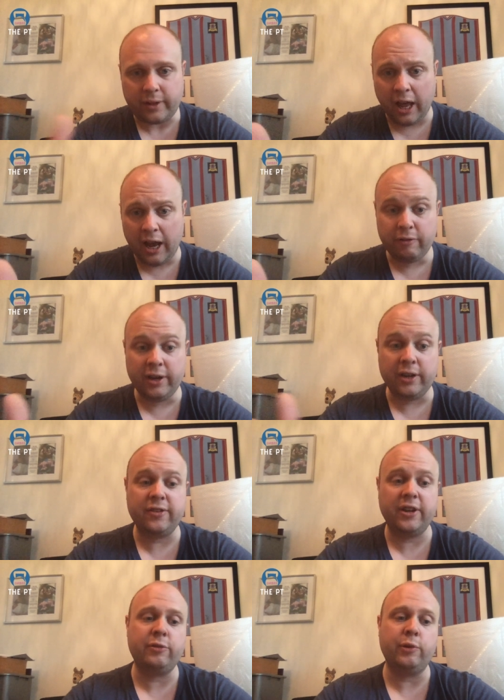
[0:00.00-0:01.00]
had a really good
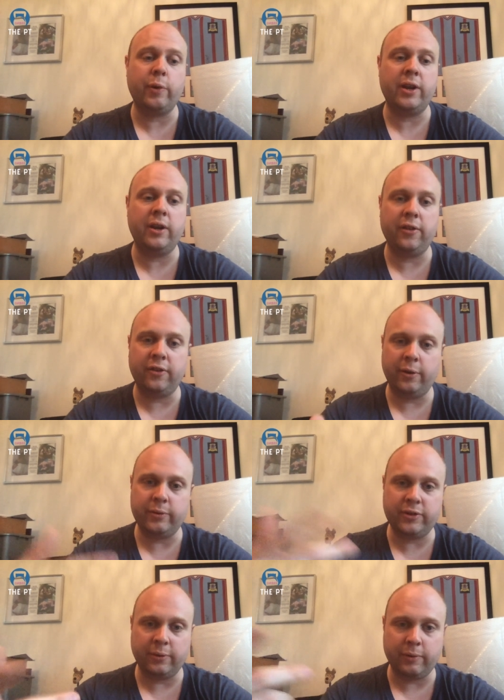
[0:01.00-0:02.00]
session with Gwen last night,
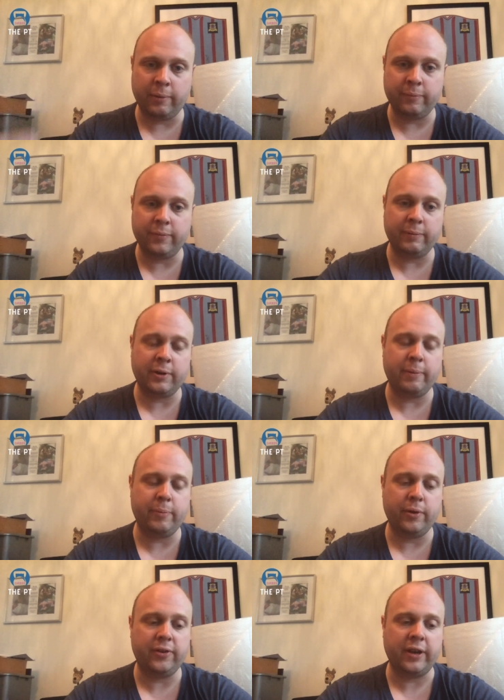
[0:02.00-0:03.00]
which i am going to
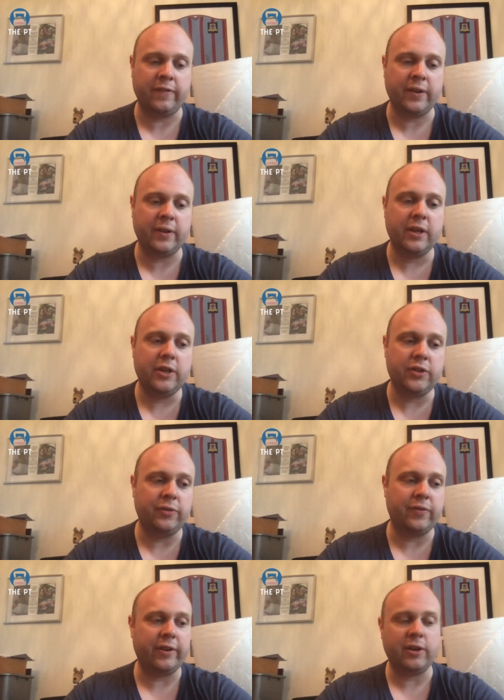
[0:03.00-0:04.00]
put together. She was
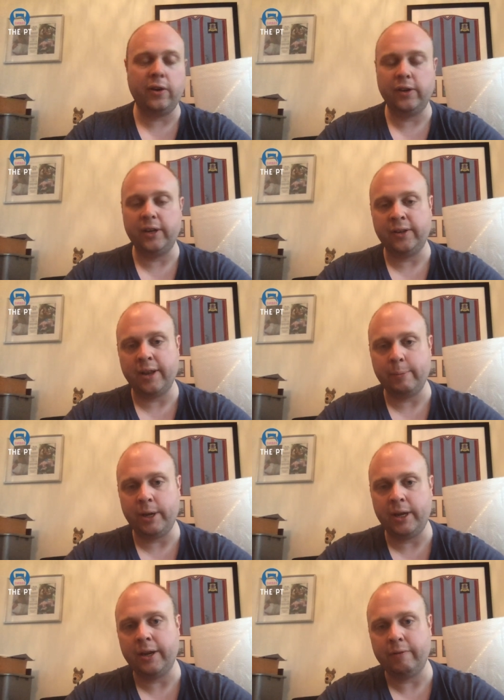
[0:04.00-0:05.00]
very kind and let
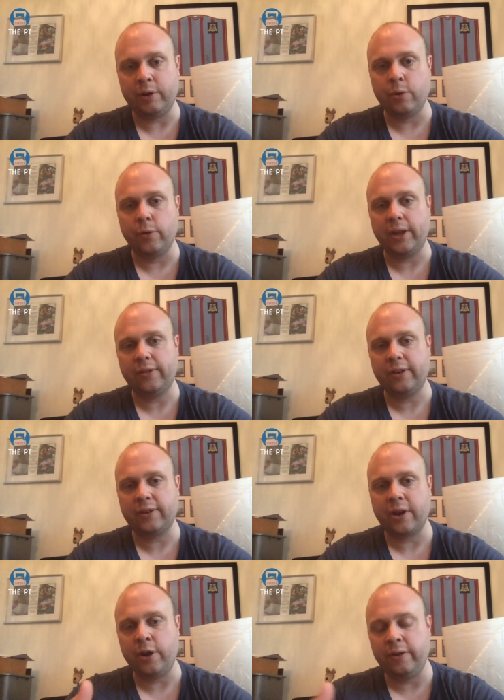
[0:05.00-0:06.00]
me uh, record that, so that's
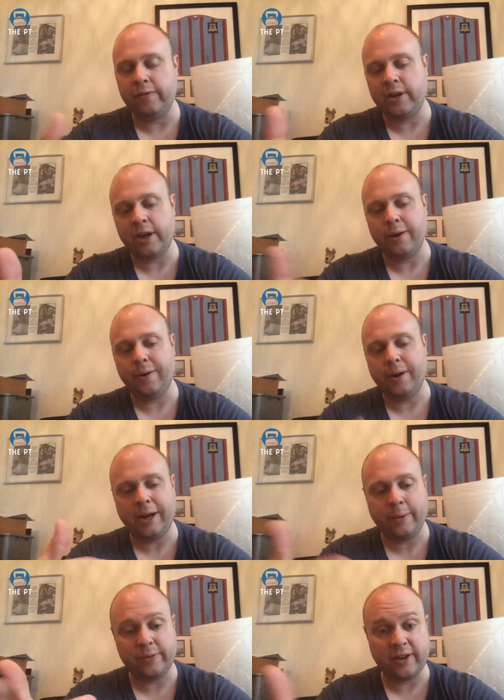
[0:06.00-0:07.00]
going in a video
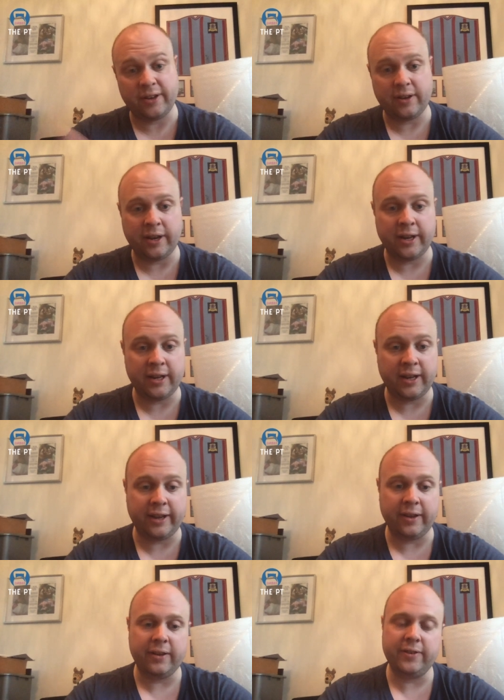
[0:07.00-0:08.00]
out to, uh,
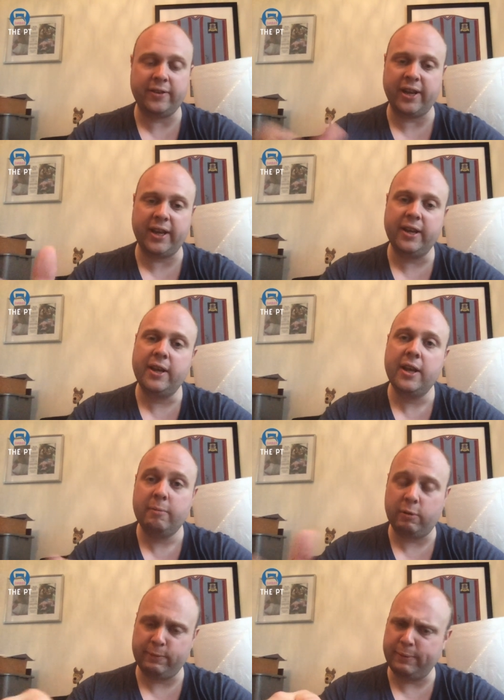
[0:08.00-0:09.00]
later today,
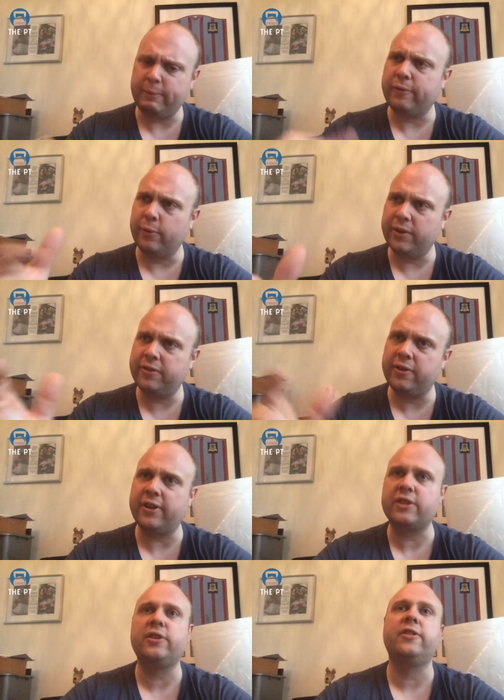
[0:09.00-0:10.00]
probably before this does
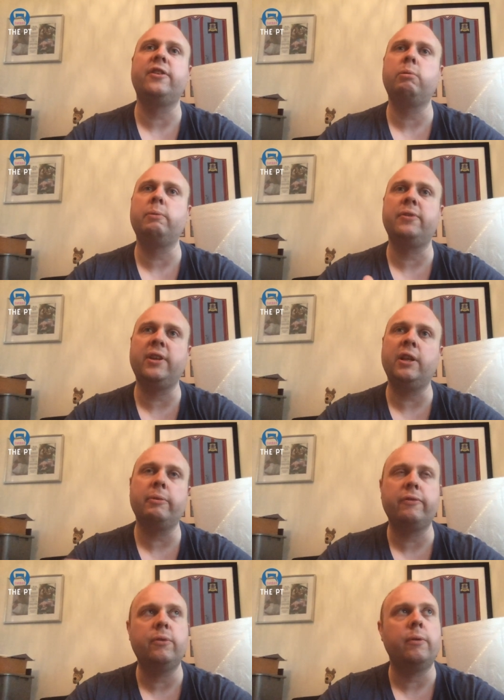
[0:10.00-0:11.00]
actually. So you've probably seen that
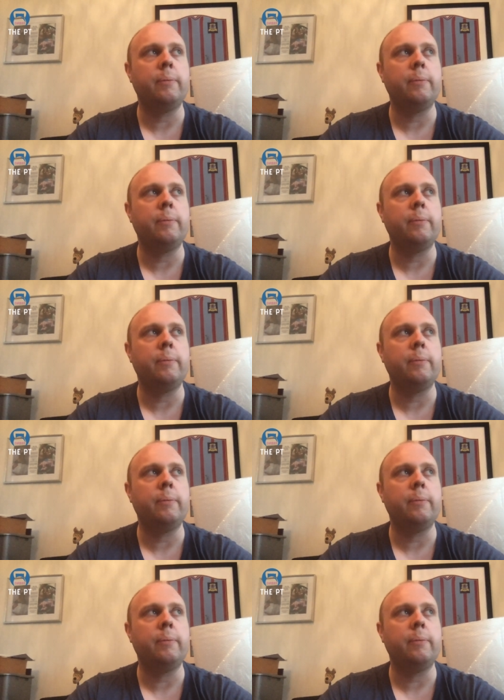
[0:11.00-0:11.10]
before.